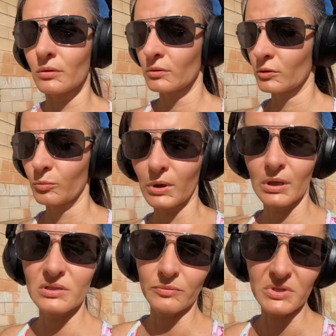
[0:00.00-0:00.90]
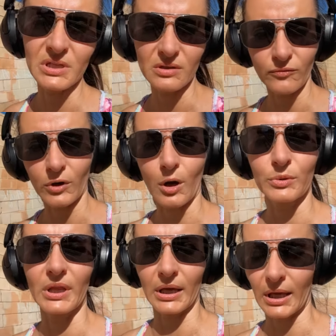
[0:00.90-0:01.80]
you've been insulin resistant for a couple
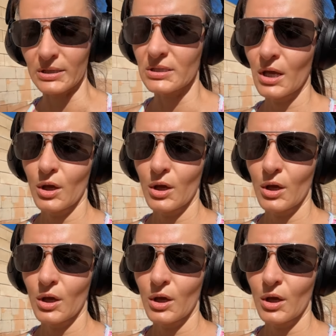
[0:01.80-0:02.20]
decades.